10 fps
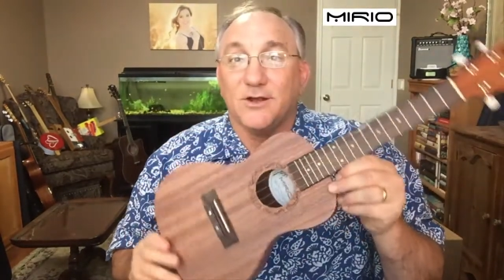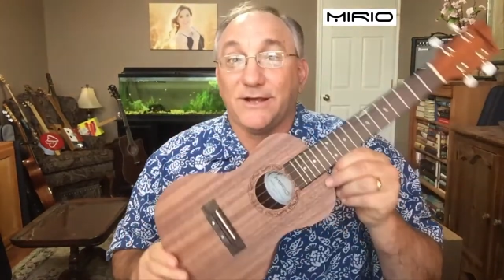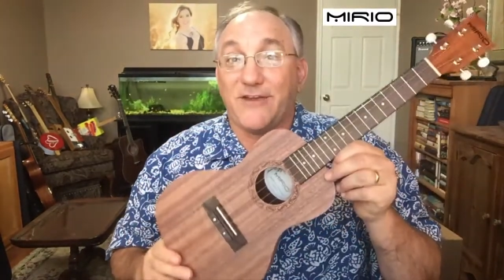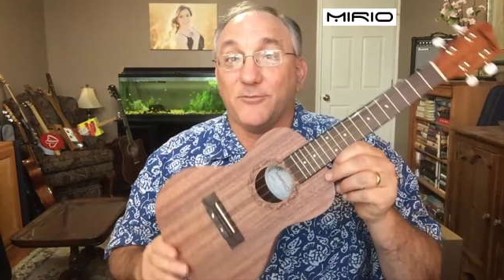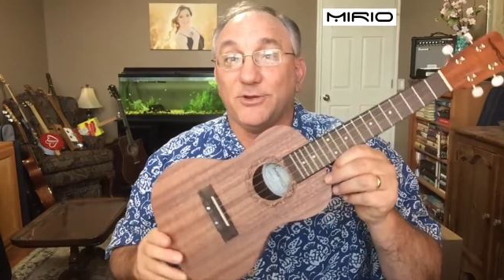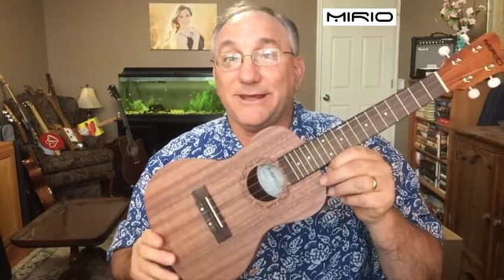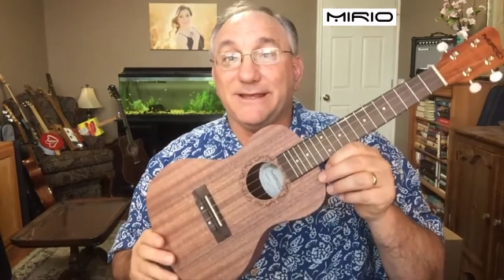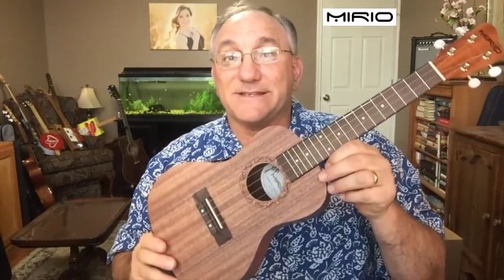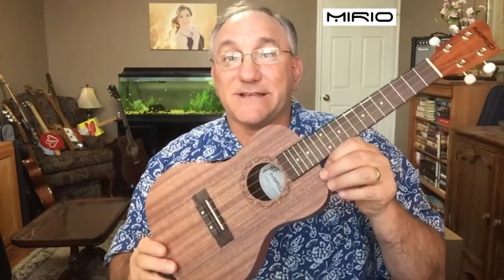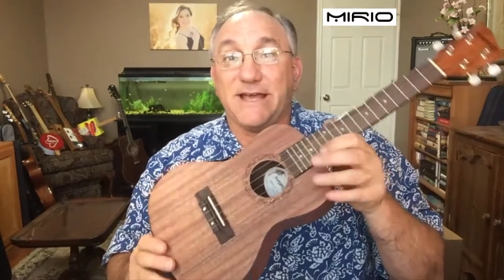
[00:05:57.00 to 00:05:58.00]
Okay, from
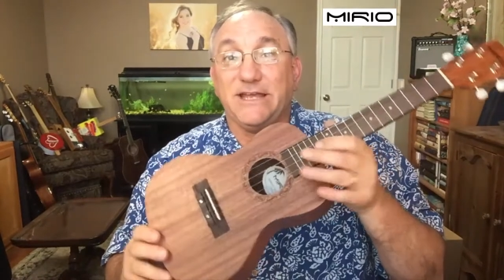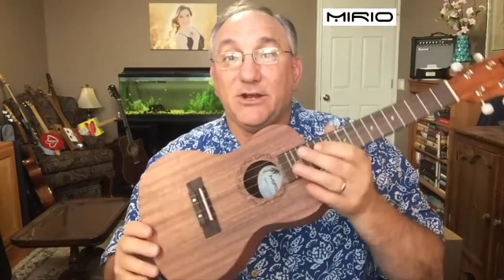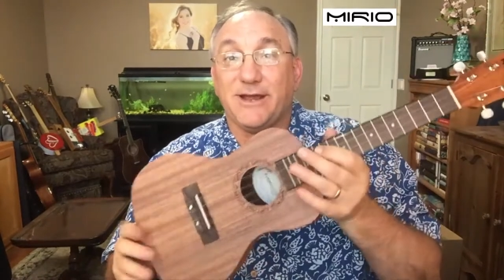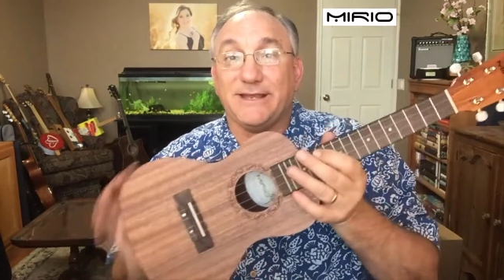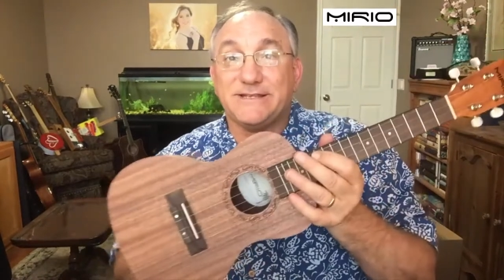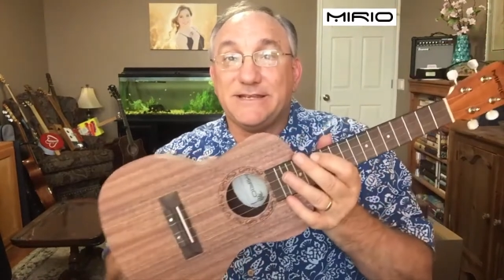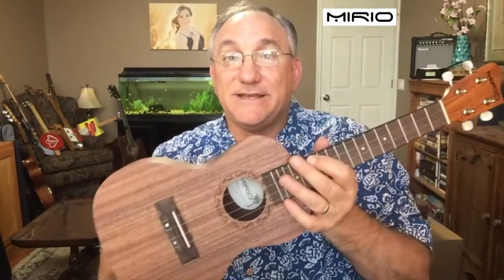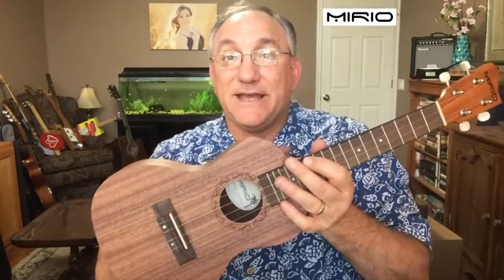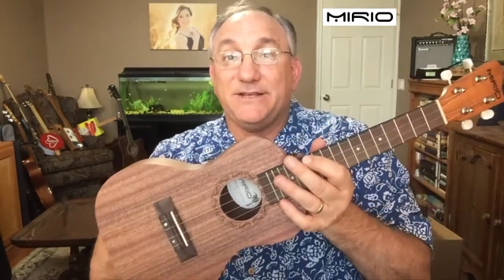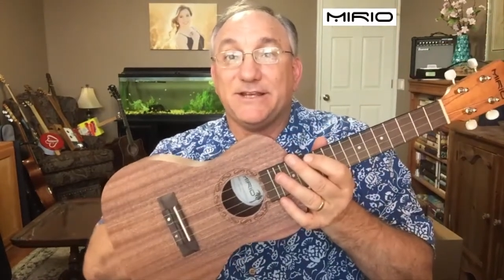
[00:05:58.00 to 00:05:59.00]
looking inside here, I can see
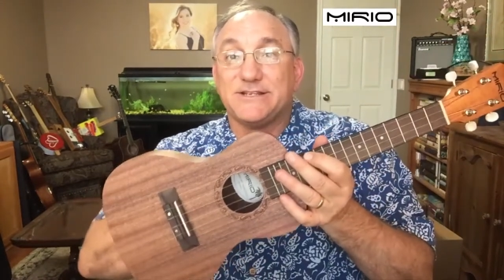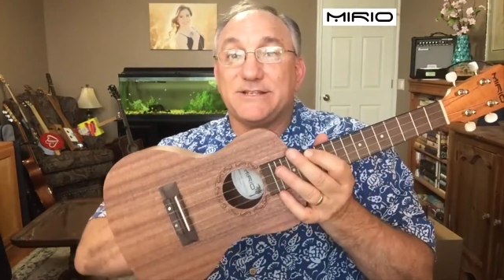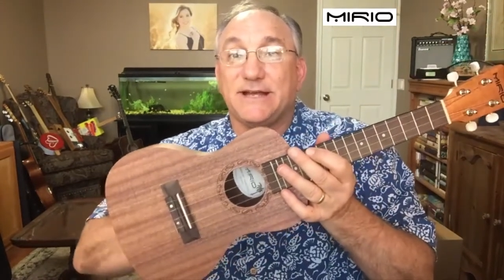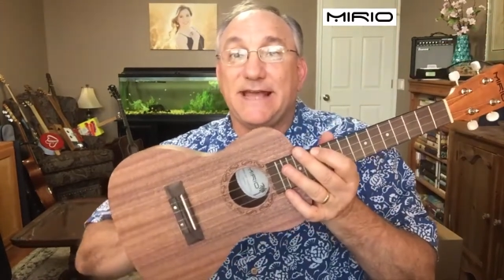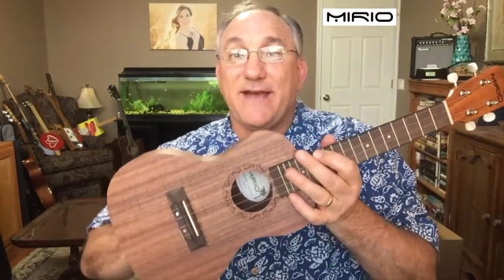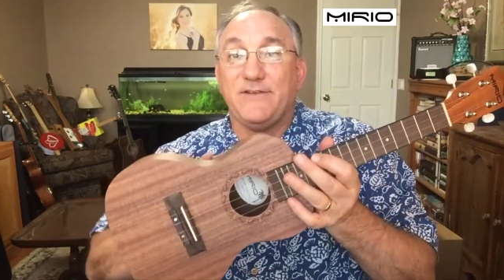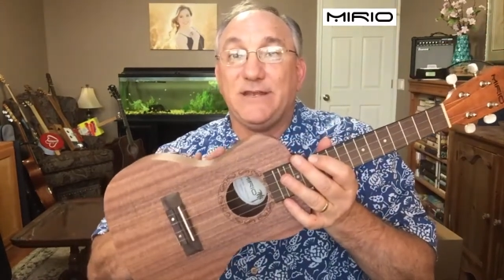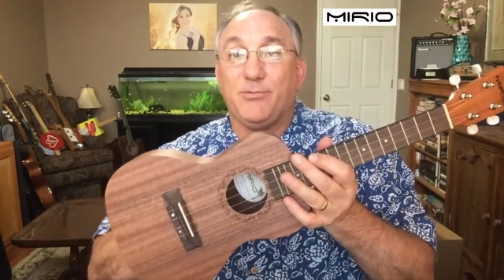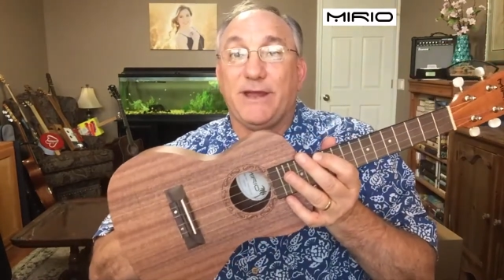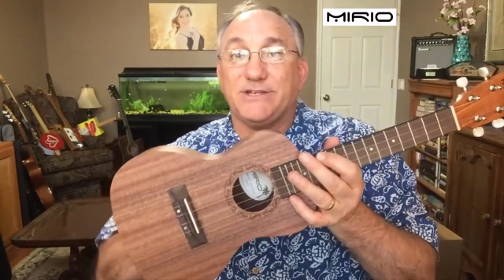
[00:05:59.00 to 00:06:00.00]
that it does not have
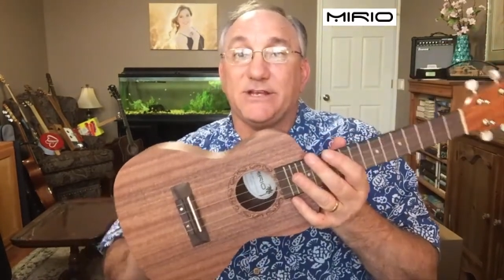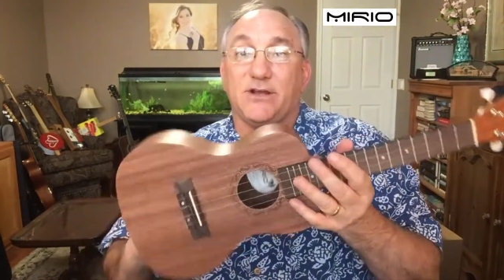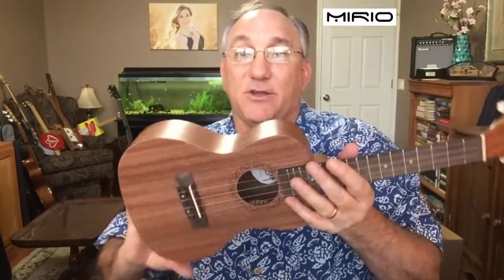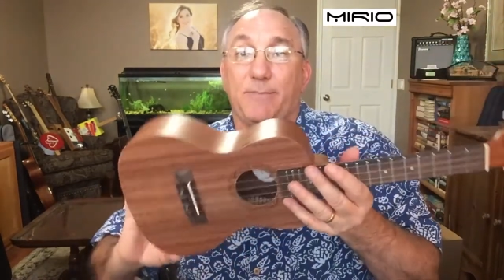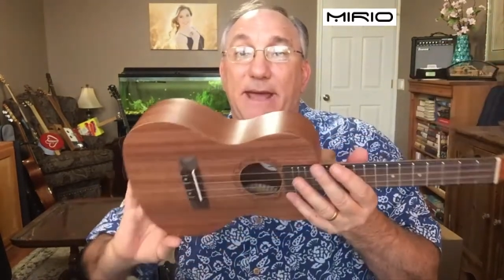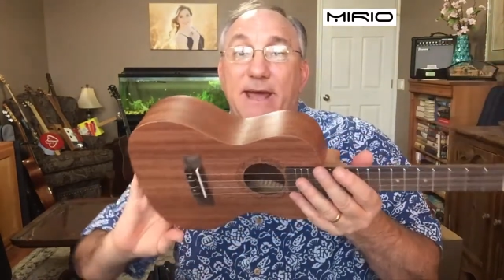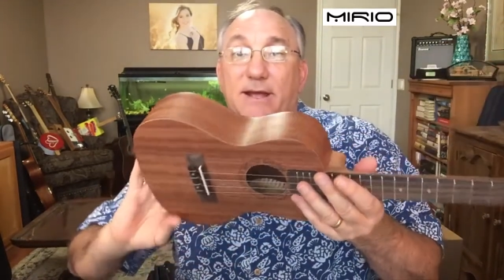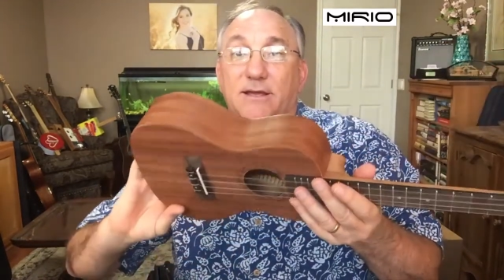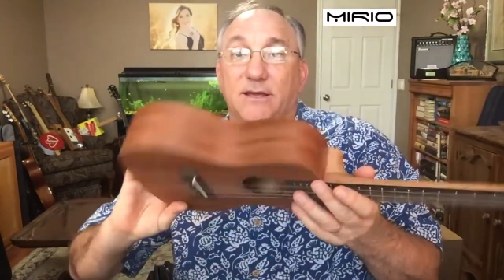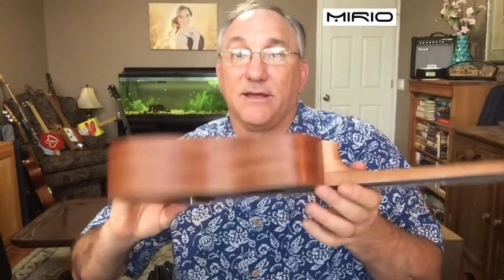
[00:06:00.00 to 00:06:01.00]
any bracing on the
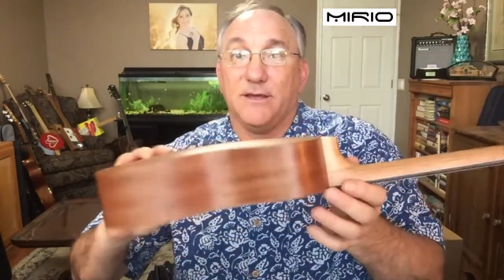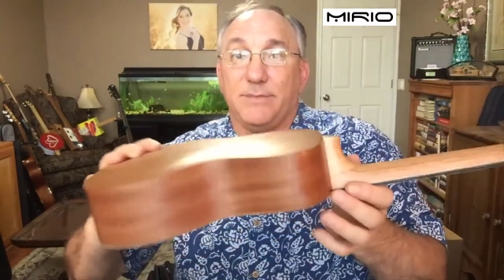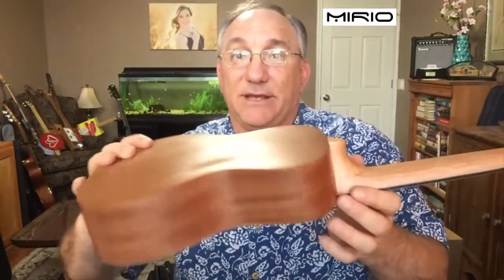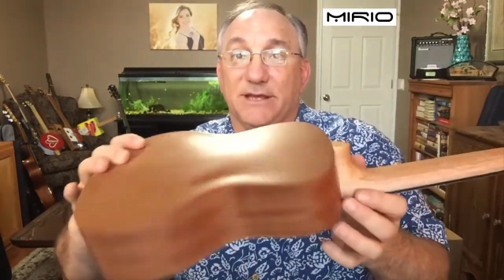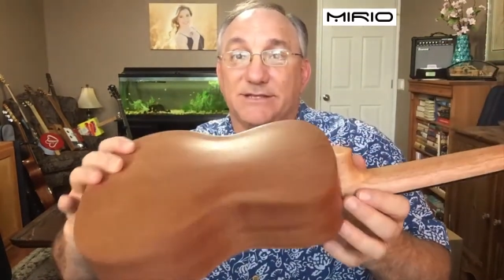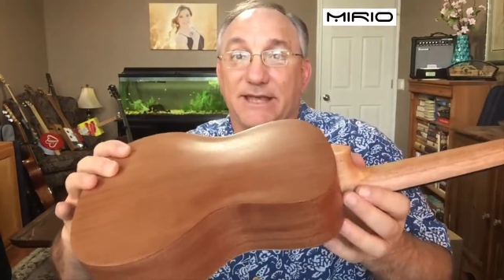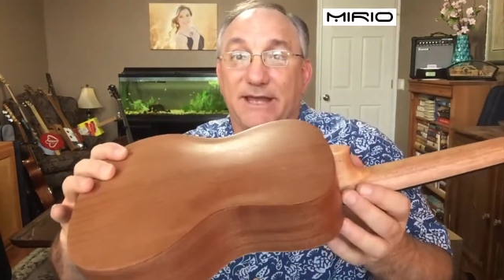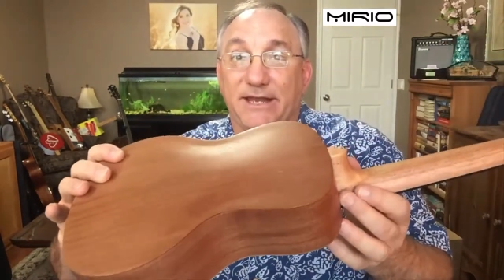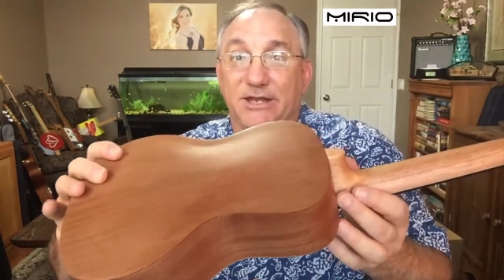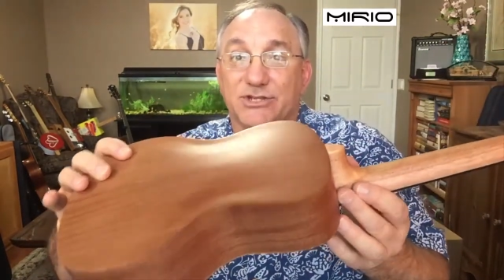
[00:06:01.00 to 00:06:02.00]
back because,
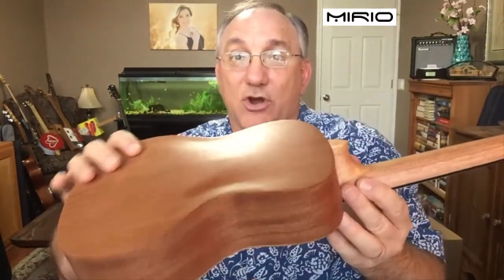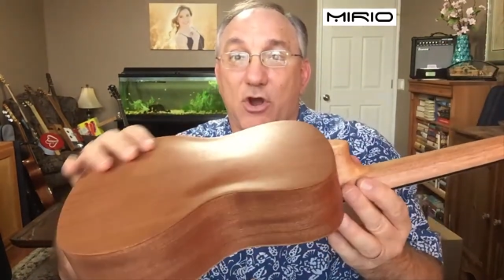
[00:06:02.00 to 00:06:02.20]
again, it is